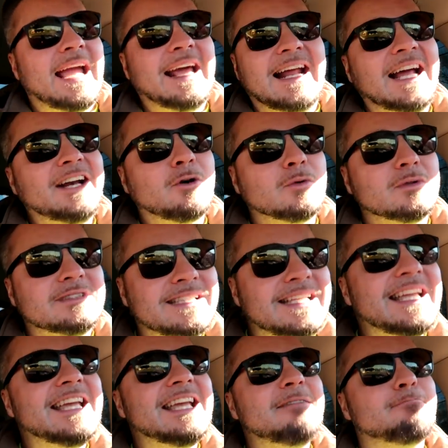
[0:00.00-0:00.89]
And I don't
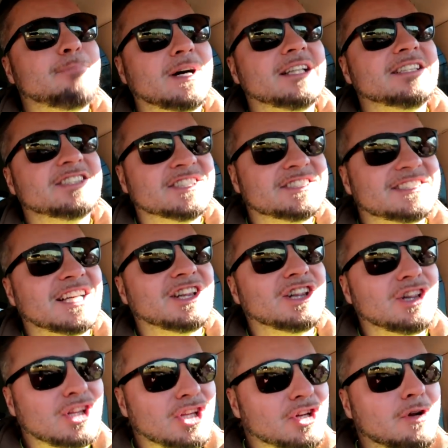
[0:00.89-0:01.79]
need but just a
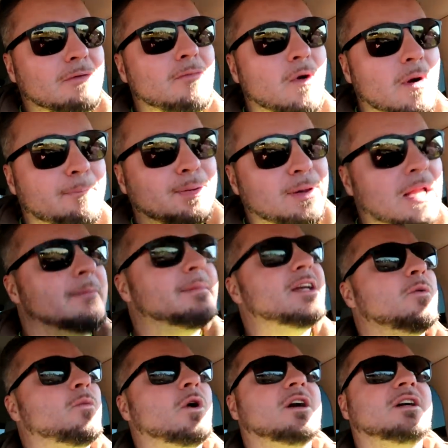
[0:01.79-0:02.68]
little more
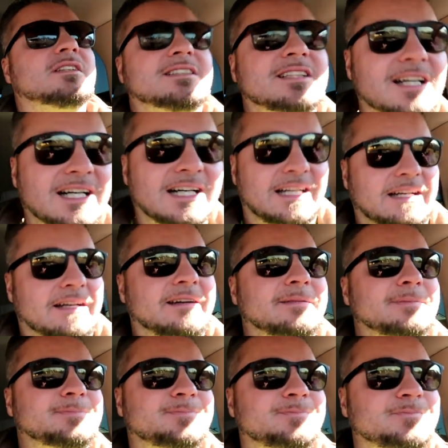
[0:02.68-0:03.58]
plumbing work done.
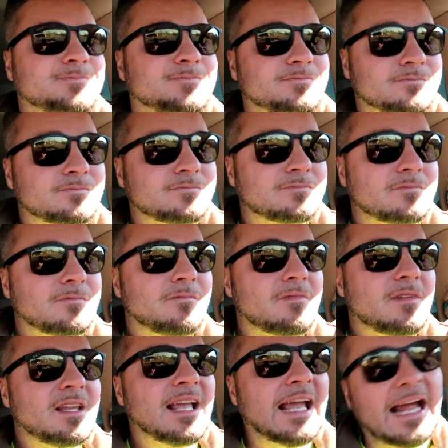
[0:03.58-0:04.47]

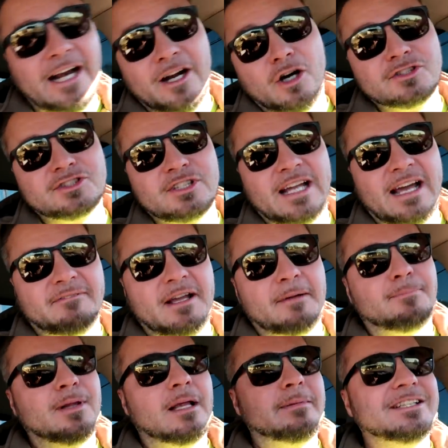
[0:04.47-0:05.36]
And also to have
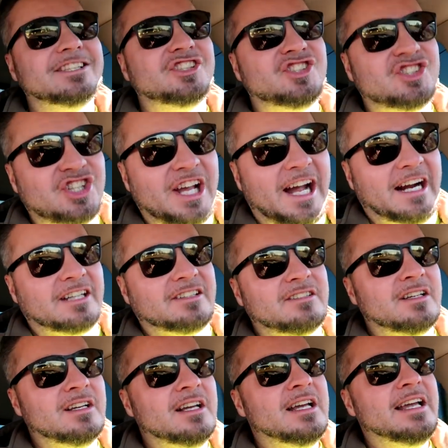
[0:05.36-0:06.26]
that plumbing checked
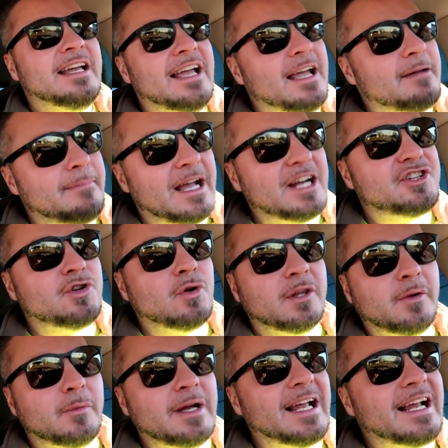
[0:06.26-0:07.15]
and make
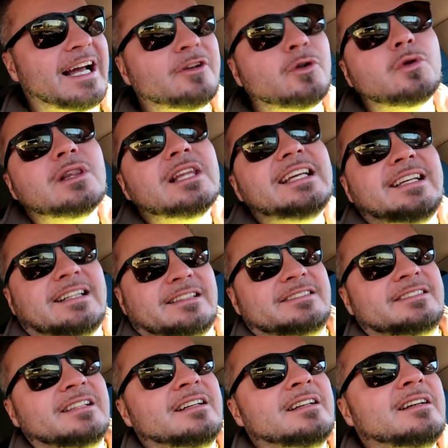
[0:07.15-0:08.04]
sure that we ain't got no
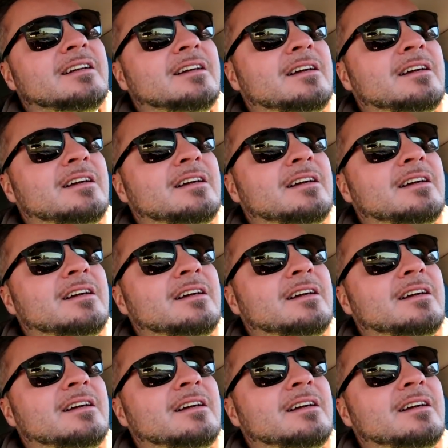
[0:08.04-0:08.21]
leaks.